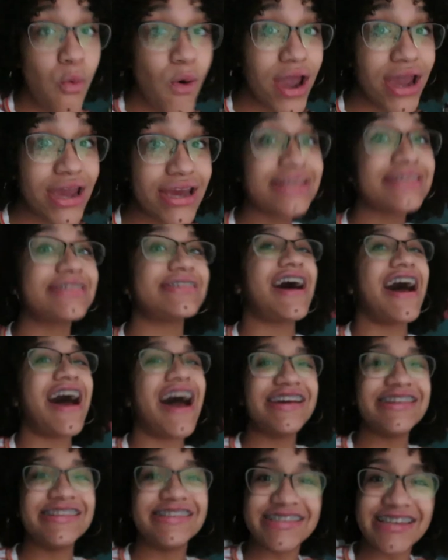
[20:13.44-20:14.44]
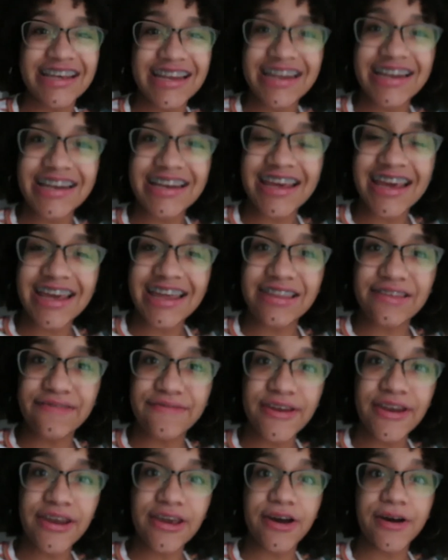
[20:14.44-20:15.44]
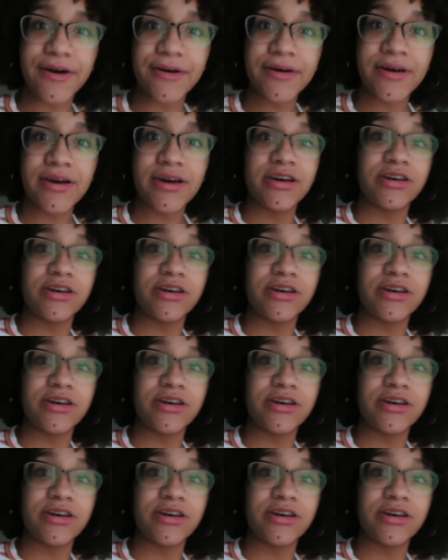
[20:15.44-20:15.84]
wait, I didn't in the video.